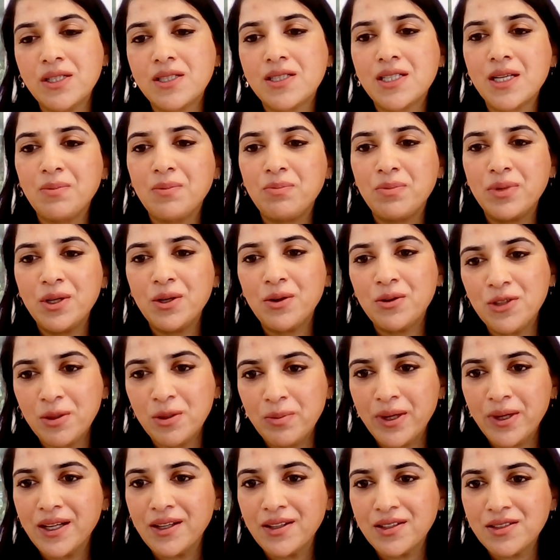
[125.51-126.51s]
we stepped
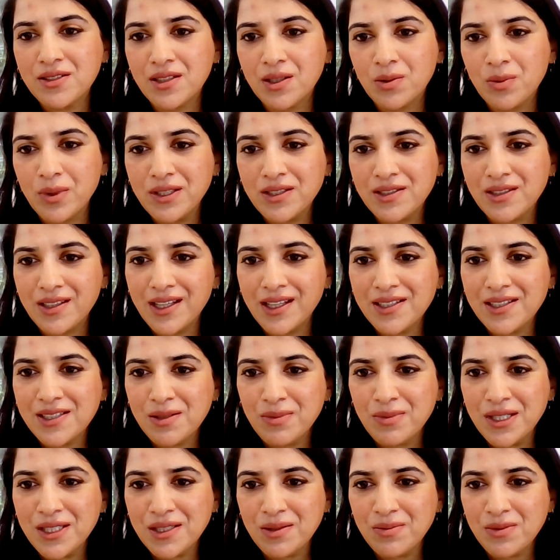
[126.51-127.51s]
beyond the banks and they went to the
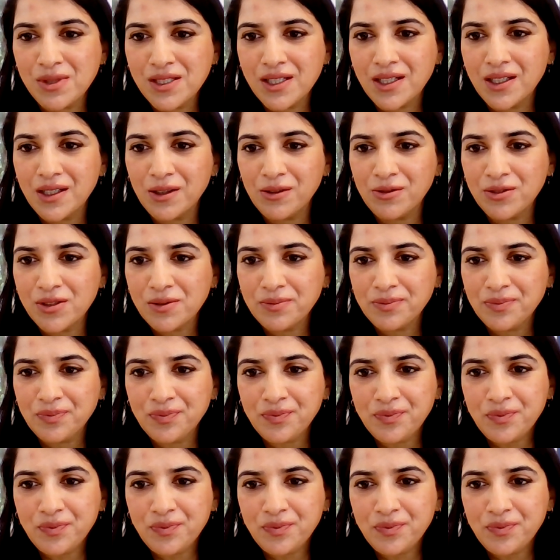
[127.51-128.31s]
SMEs themselves.